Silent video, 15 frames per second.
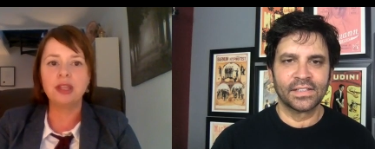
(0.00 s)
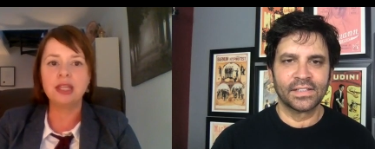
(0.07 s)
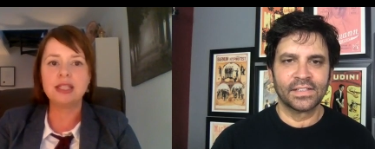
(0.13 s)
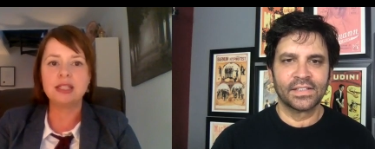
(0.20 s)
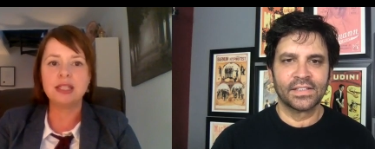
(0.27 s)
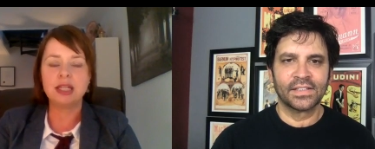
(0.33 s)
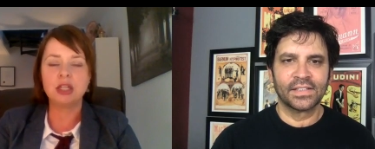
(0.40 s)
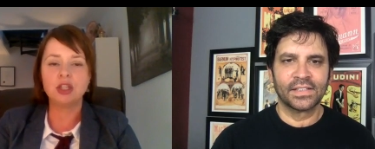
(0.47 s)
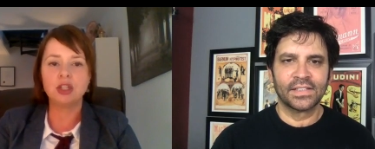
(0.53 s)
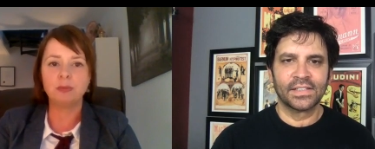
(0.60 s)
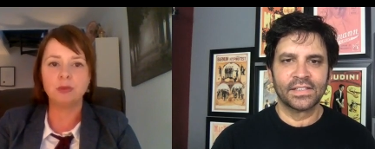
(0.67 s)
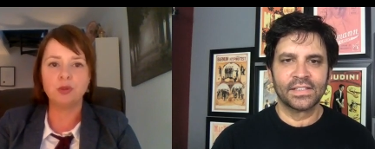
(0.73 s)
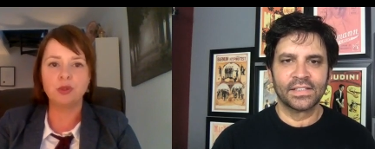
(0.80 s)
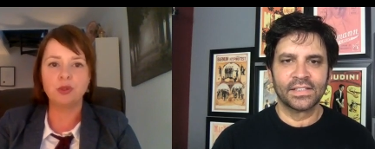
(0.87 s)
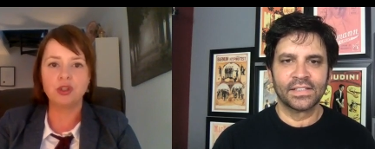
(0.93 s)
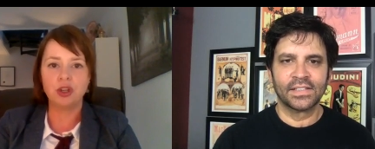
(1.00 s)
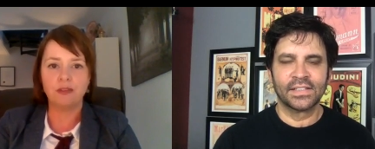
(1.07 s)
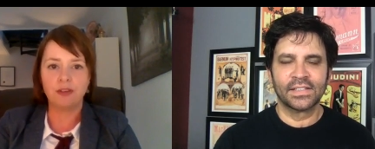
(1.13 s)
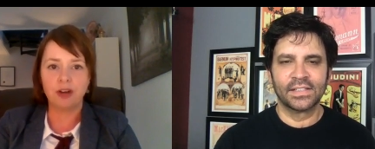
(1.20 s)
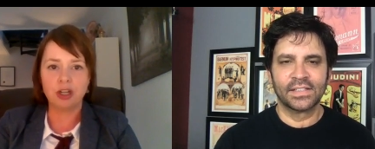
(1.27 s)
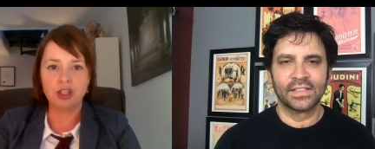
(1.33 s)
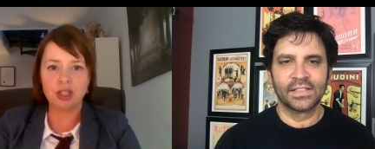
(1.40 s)
Speaker 1: the Stage Hypnosis
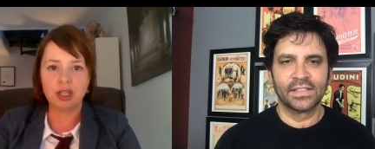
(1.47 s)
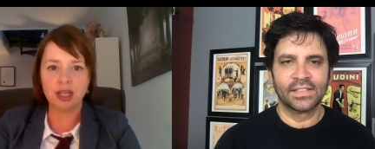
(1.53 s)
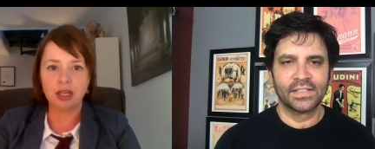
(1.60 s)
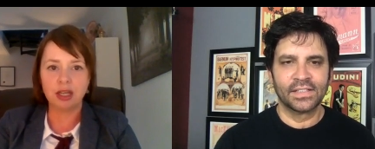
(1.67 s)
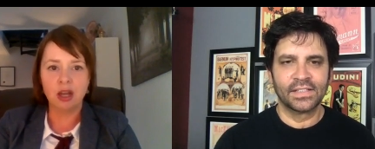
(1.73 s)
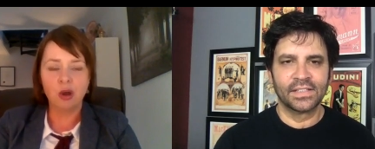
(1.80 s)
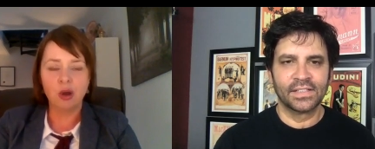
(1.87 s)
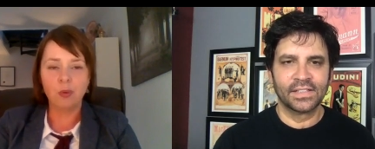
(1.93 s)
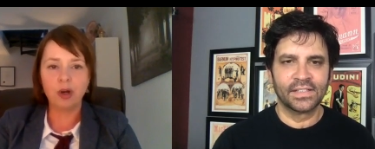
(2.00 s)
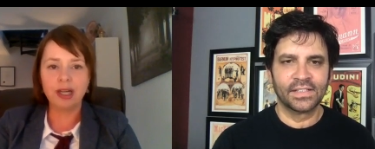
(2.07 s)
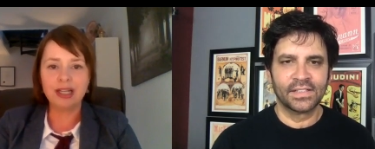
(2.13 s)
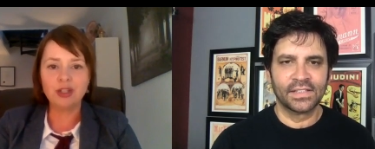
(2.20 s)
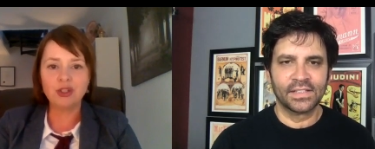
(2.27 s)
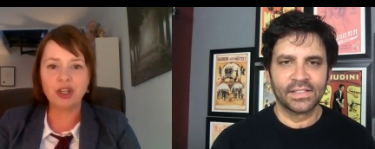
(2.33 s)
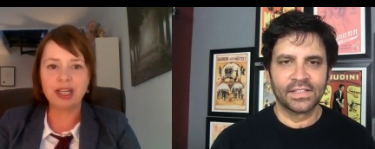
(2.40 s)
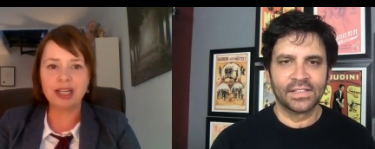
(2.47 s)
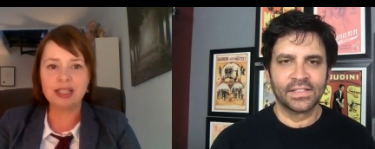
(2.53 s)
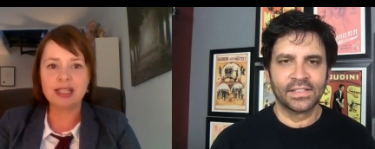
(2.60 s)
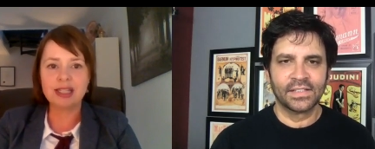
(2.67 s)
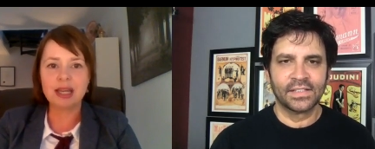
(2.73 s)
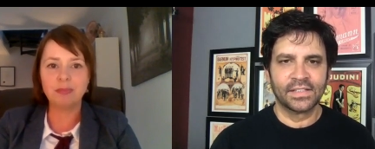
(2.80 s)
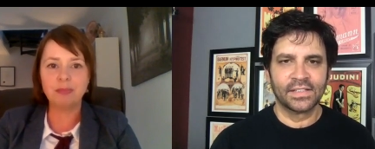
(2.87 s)
University, where he
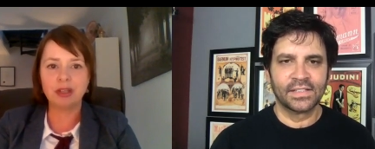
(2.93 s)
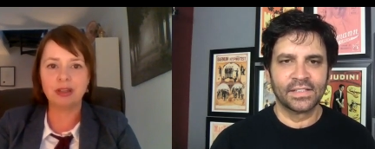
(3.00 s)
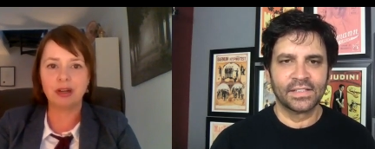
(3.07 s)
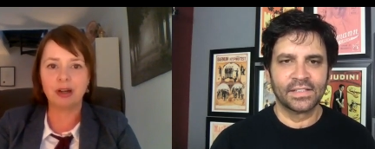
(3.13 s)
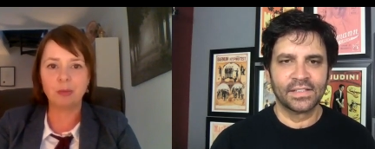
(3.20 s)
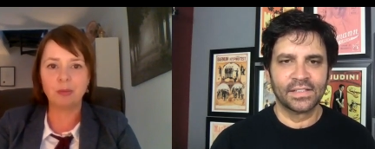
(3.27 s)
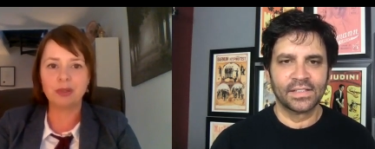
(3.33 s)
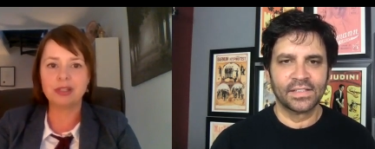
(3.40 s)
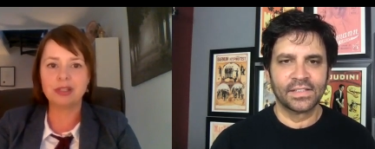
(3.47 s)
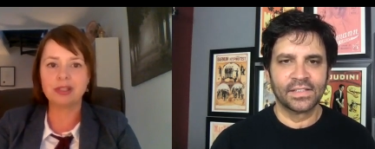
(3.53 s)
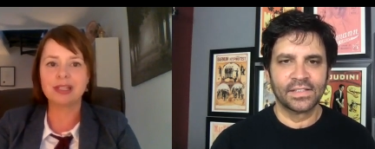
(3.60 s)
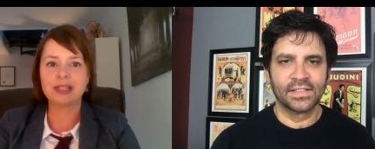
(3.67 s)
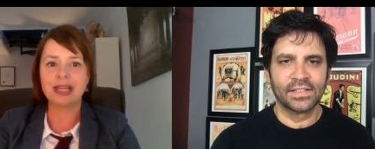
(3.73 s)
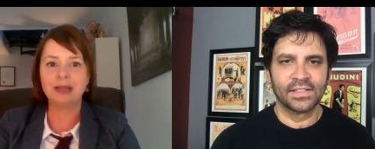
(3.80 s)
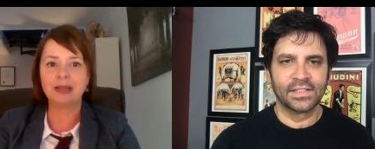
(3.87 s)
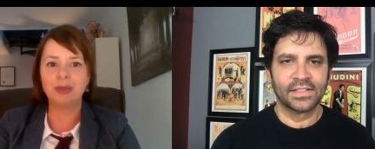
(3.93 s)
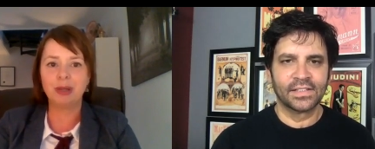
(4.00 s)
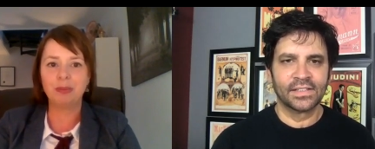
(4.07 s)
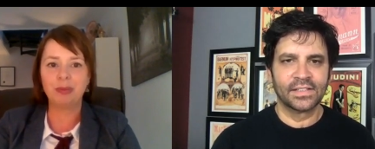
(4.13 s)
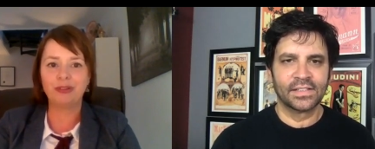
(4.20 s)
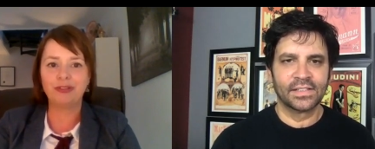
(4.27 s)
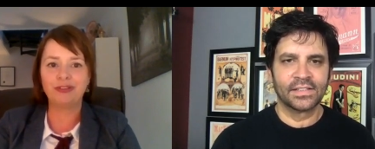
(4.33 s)
trains hypnotherapists and
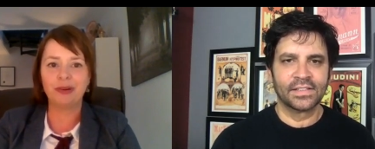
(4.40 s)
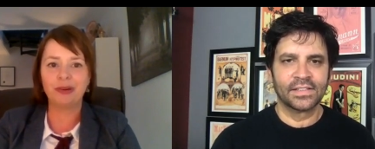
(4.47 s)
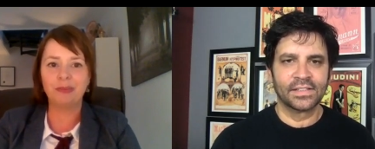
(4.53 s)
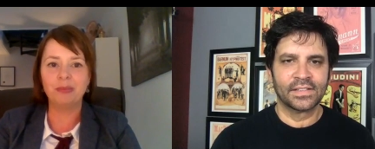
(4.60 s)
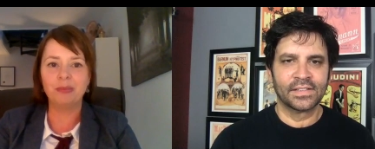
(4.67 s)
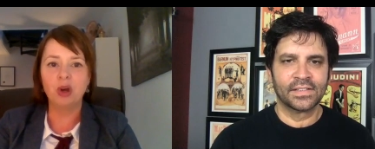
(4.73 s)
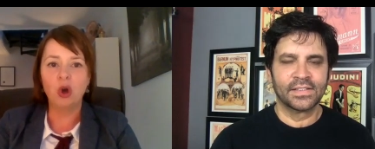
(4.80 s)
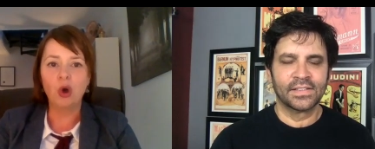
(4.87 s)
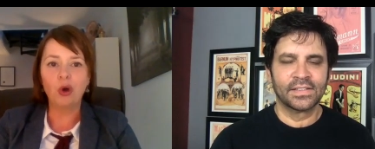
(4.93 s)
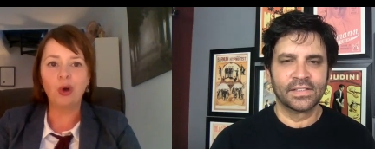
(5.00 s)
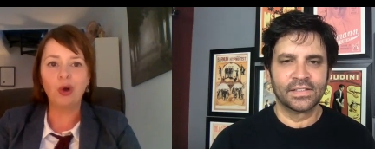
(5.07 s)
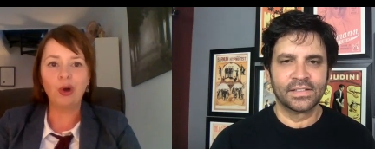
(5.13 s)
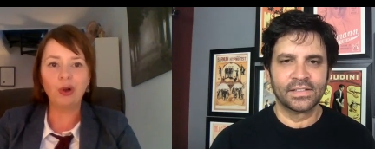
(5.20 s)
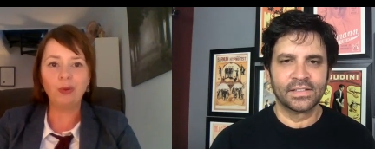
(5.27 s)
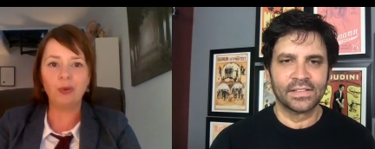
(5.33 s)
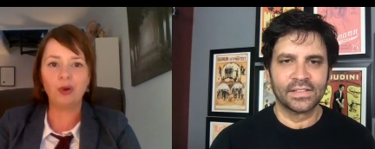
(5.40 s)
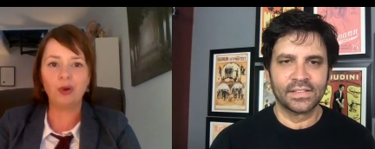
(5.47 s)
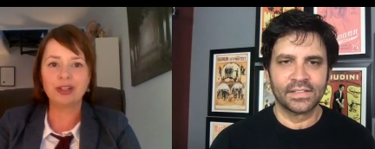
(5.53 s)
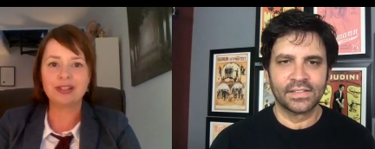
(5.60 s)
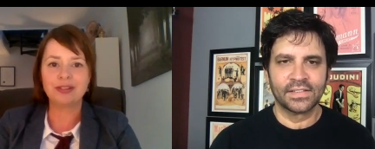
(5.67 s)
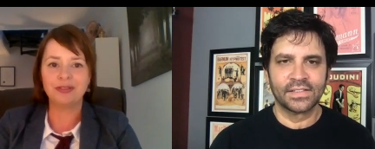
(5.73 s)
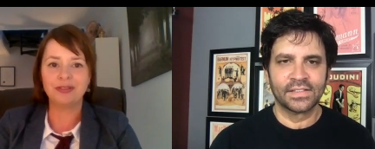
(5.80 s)
people from all
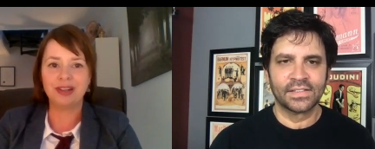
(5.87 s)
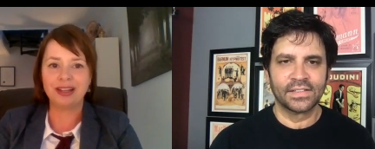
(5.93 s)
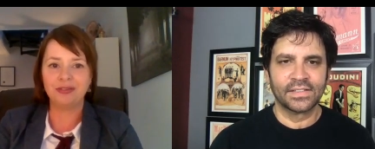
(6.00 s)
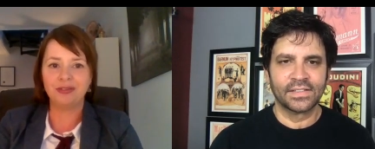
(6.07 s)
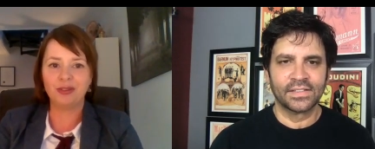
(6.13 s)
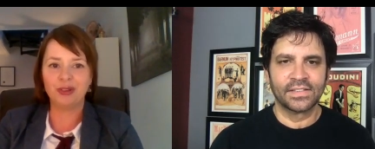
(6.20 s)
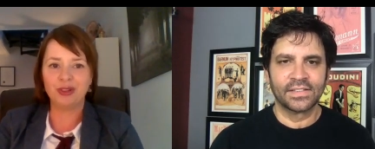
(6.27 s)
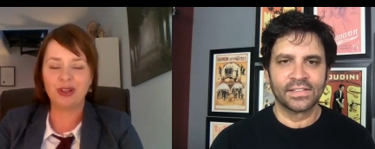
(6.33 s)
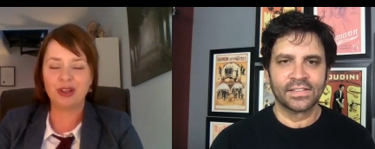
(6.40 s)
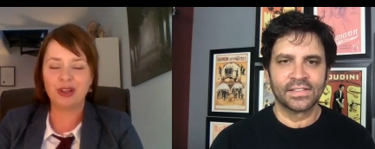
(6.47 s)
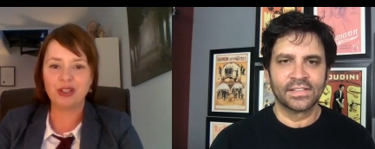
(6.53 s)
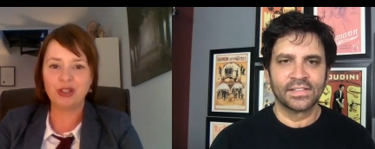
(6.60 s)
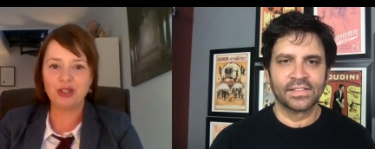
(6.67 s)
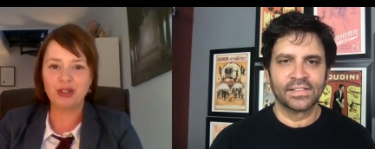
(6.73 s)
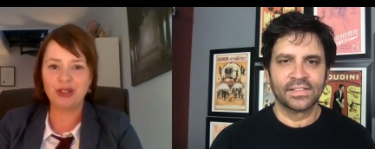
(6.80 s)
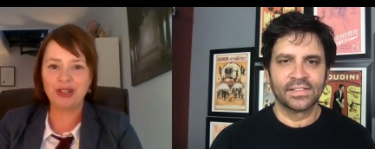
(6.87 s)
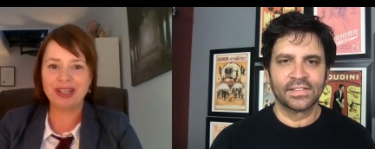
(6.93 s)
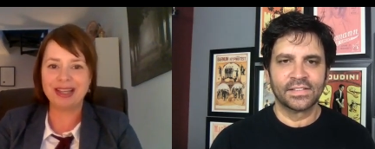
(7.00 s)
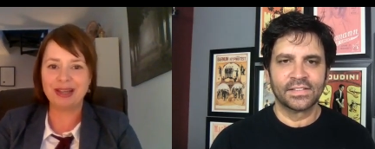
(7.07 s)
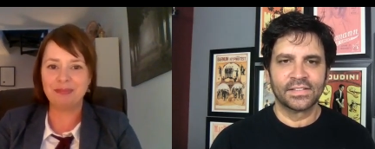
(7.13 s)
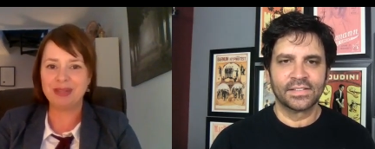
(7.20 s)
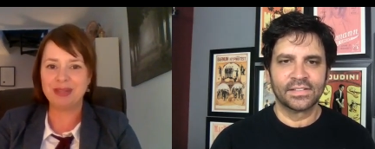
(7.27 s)
walks of life on how to do
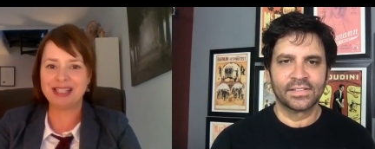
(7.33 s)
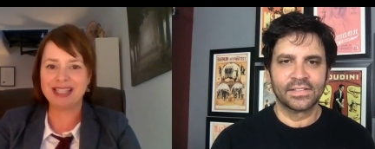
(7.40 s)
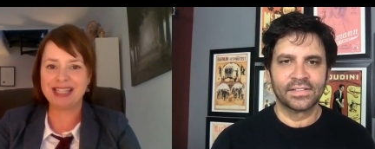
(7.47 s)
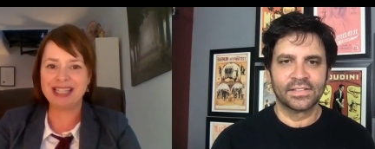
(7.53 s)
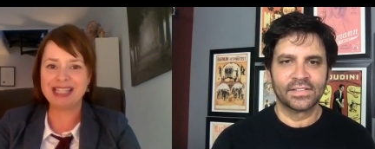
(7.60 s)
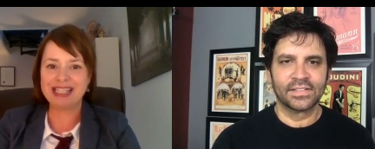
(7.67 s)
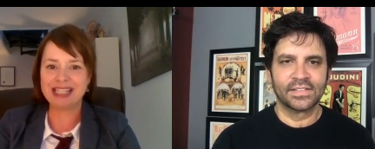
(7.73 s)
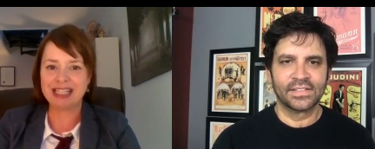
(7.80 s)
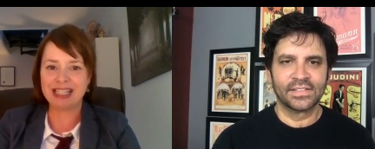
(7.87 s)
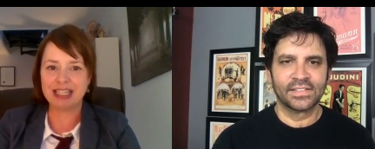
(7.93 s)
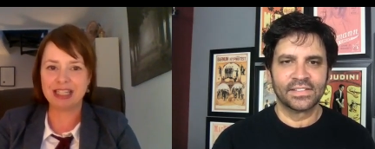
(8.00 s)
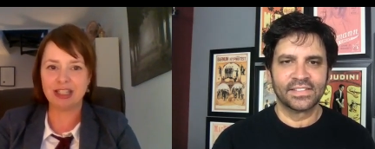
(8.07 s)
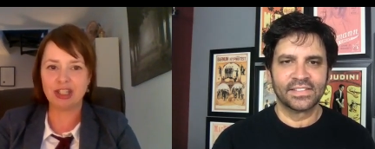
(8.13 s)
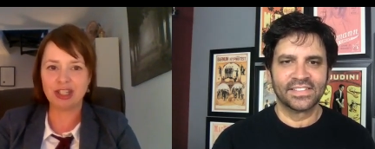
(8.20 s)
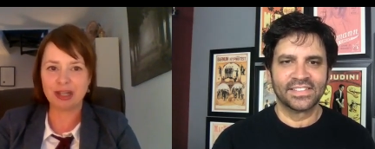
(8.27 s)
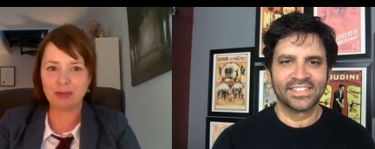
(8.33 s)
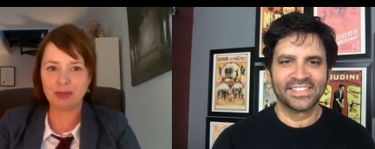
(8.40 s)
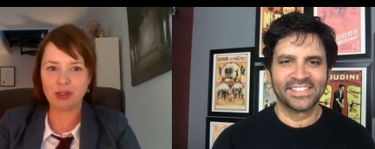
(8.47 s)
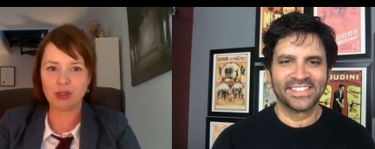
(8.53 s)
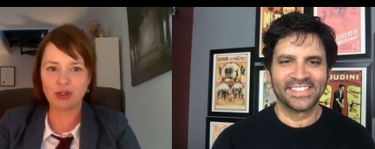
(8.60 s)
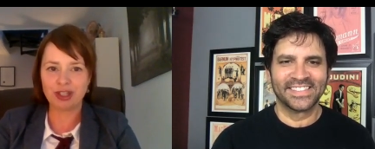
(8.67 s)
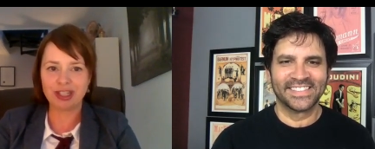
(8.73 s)
amazing stage
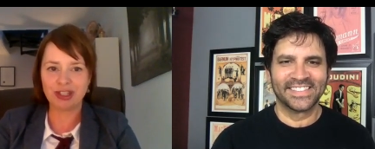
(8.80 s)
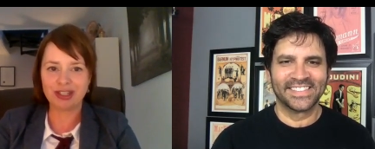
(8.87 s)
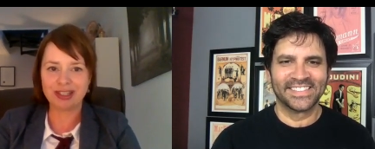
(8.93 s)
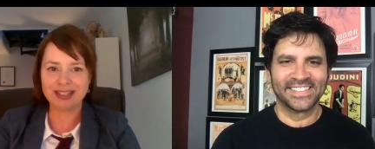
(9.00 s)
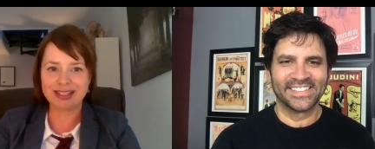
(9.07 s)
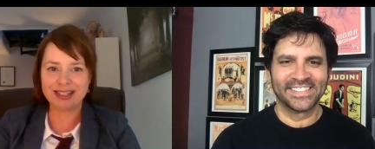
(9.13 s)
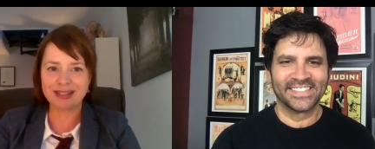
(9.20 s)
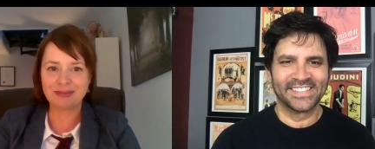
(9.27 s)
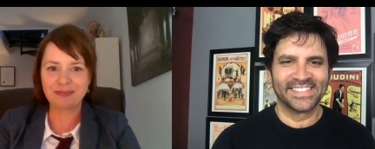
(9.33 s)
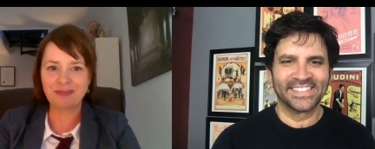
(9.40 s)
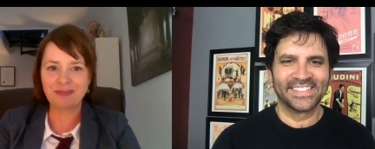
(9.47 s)
demonstrations.